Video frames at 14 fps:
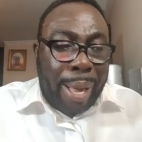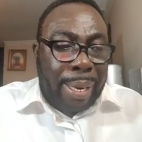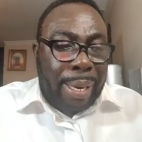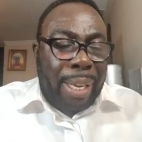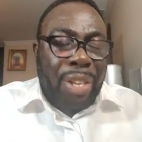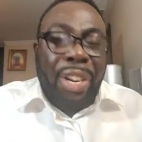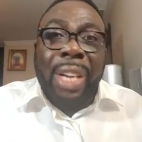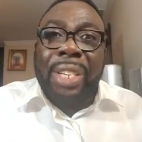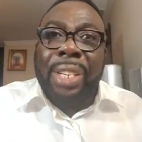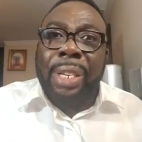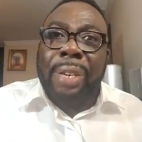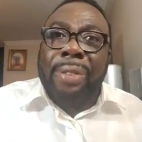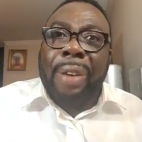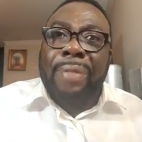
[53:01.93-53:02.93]
at the
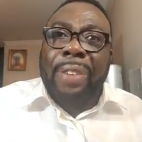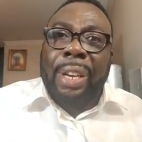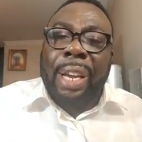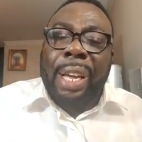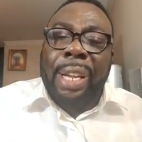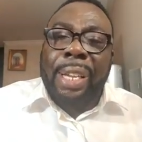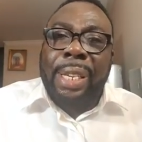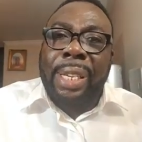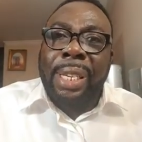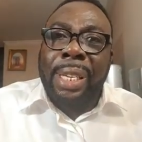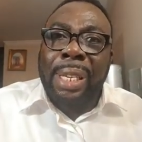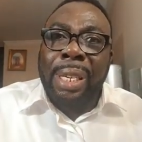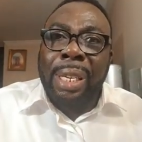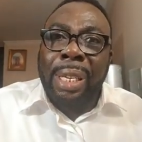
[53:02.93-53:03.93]
junction, the traffic lights.
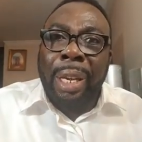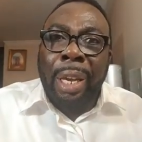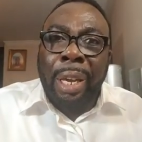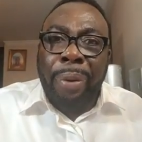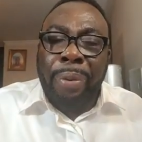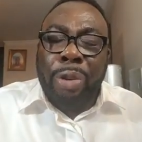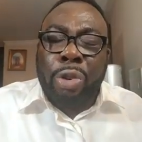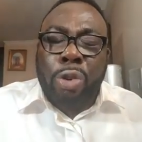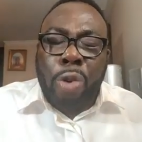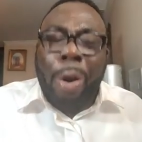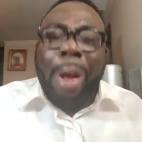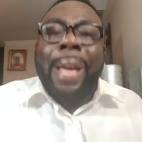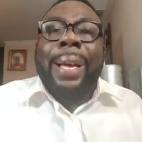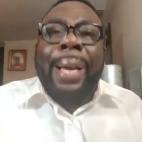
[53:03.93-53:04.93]
We
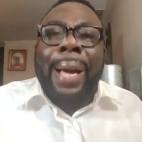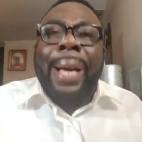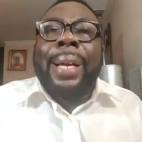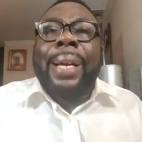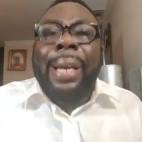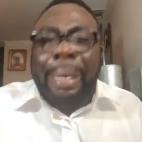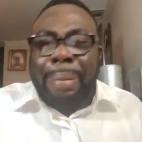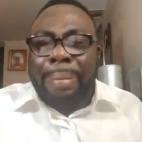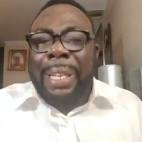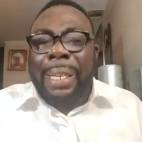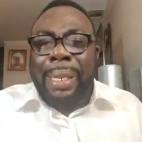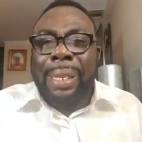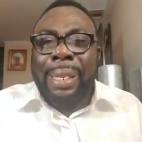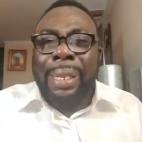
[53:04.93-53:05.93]
saw a car coming.